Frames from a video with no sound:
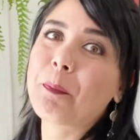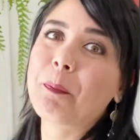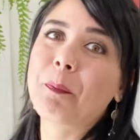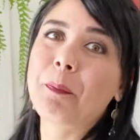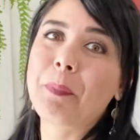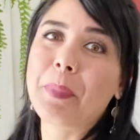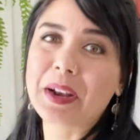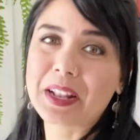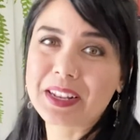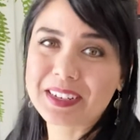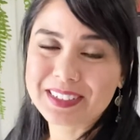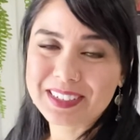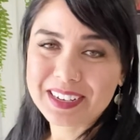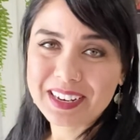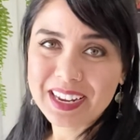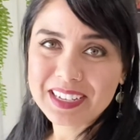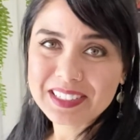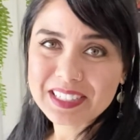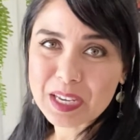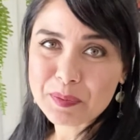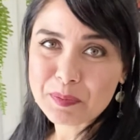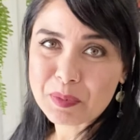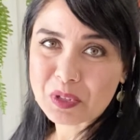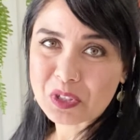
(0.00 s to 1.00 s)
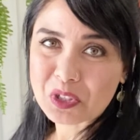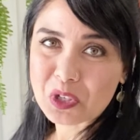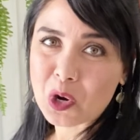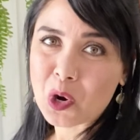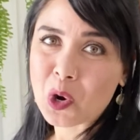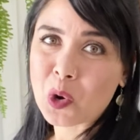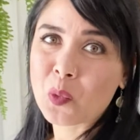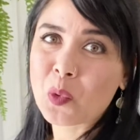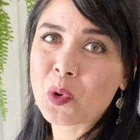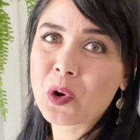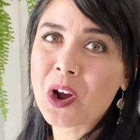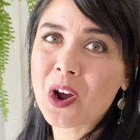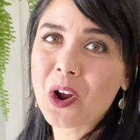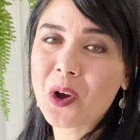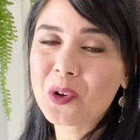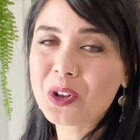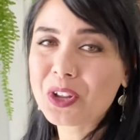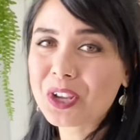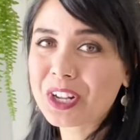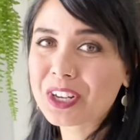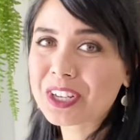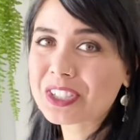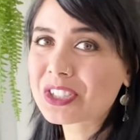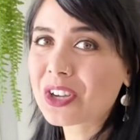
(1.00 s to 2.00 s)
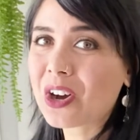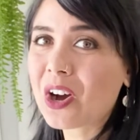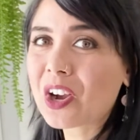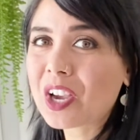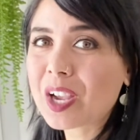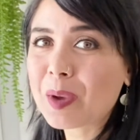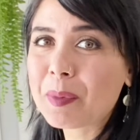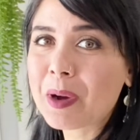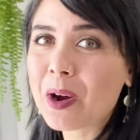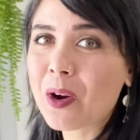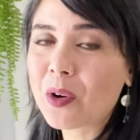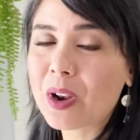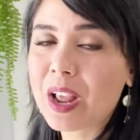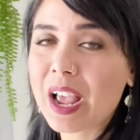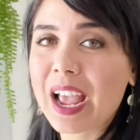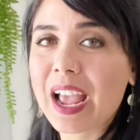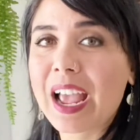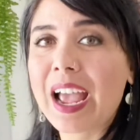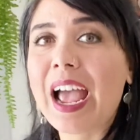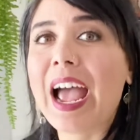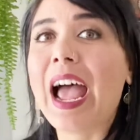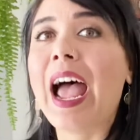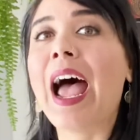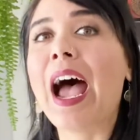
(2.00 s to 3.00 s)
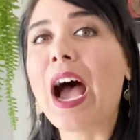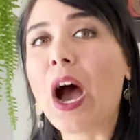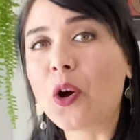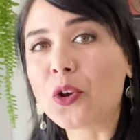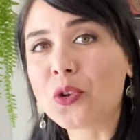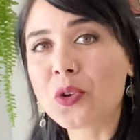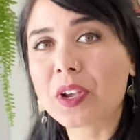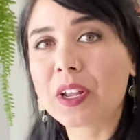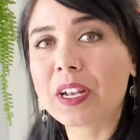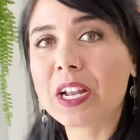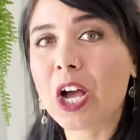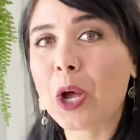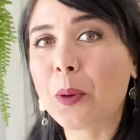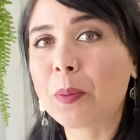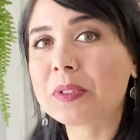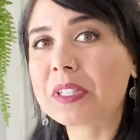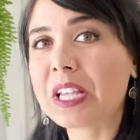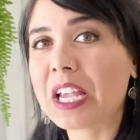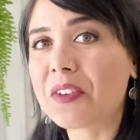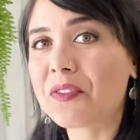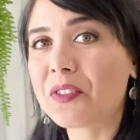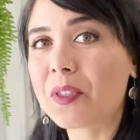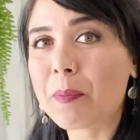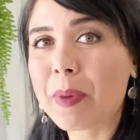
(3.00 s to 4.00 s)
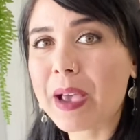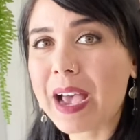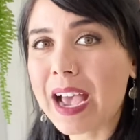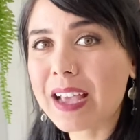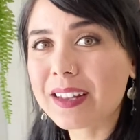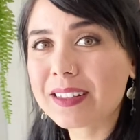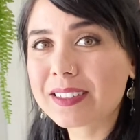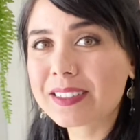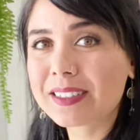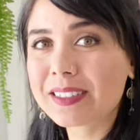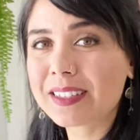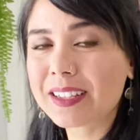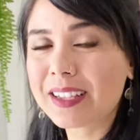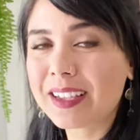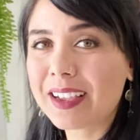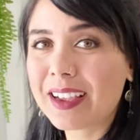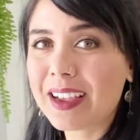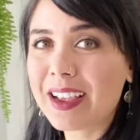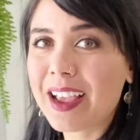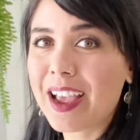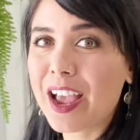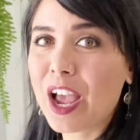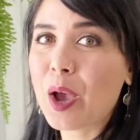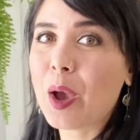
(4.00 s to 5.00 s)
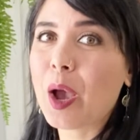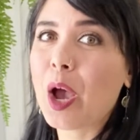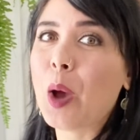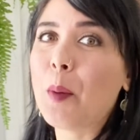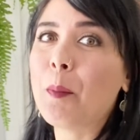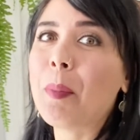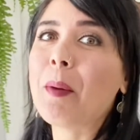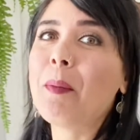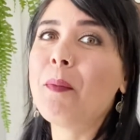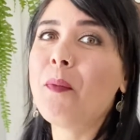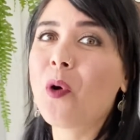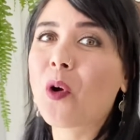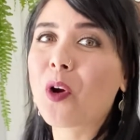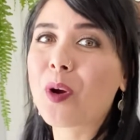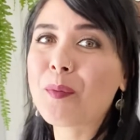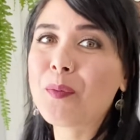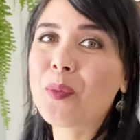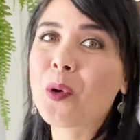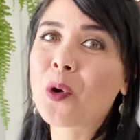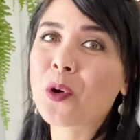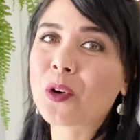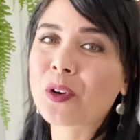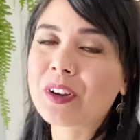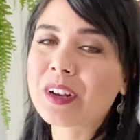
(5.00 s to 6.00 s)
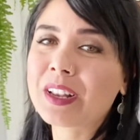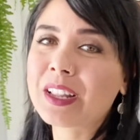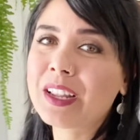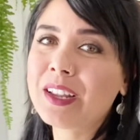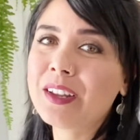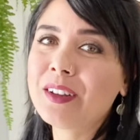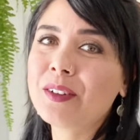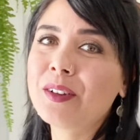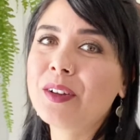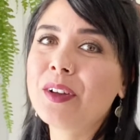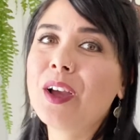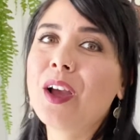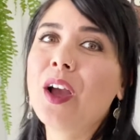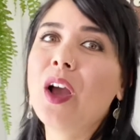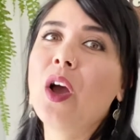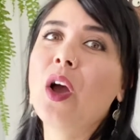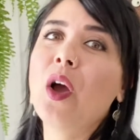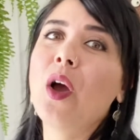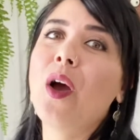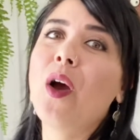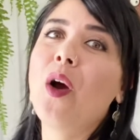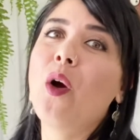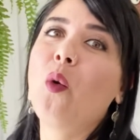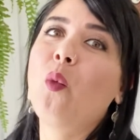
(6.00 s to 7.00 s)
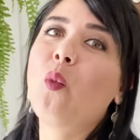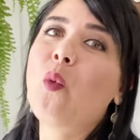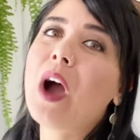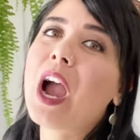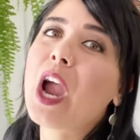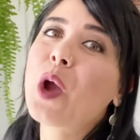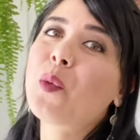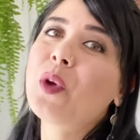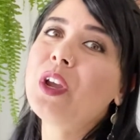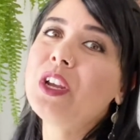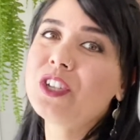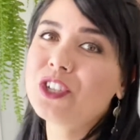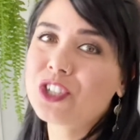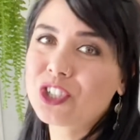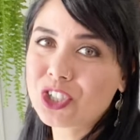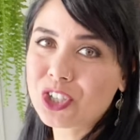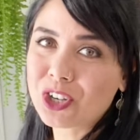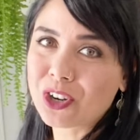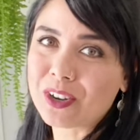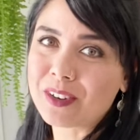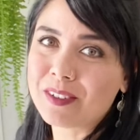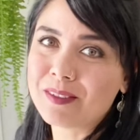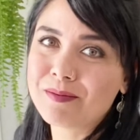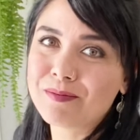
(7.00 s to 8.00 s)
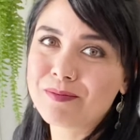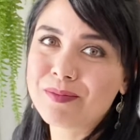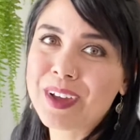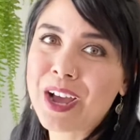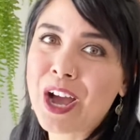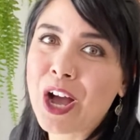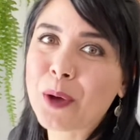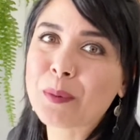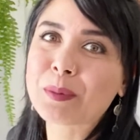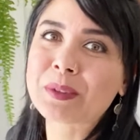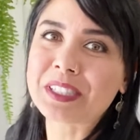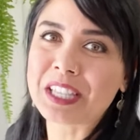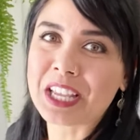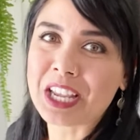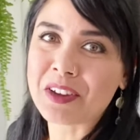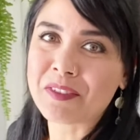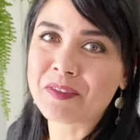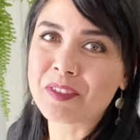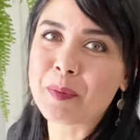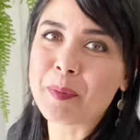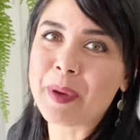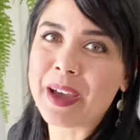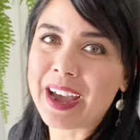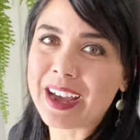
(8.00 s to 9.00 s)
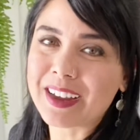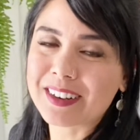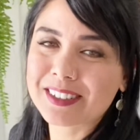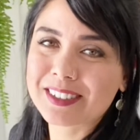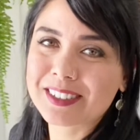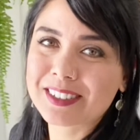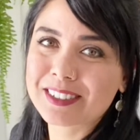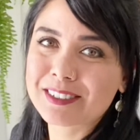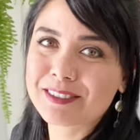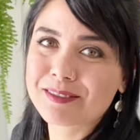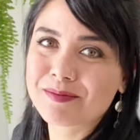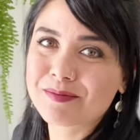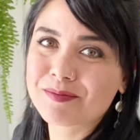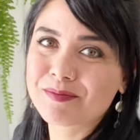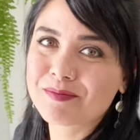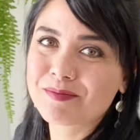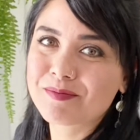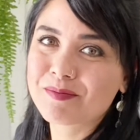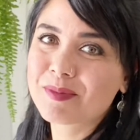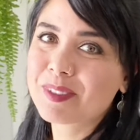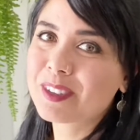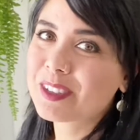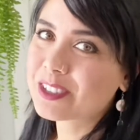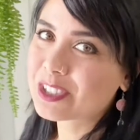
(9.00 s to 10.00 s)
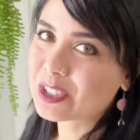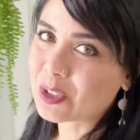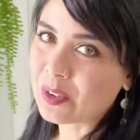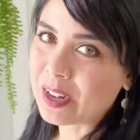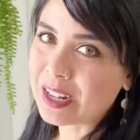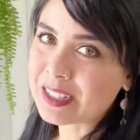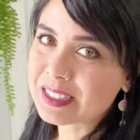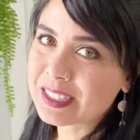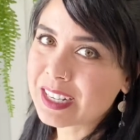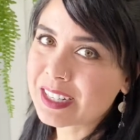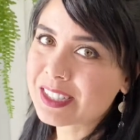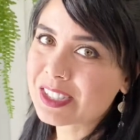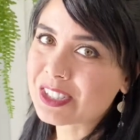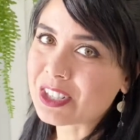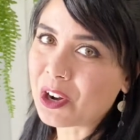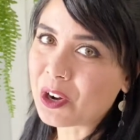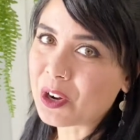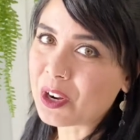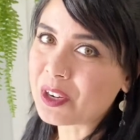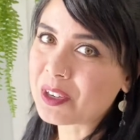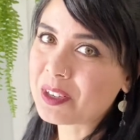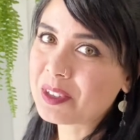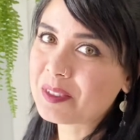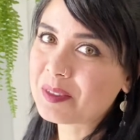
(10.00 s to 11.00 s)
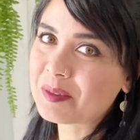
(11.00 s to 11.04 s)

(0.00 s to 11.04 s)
But in today's episode, we're not only going to talk about how you can help save the bats, but more importantly, why we should help save the bats. So let's get started.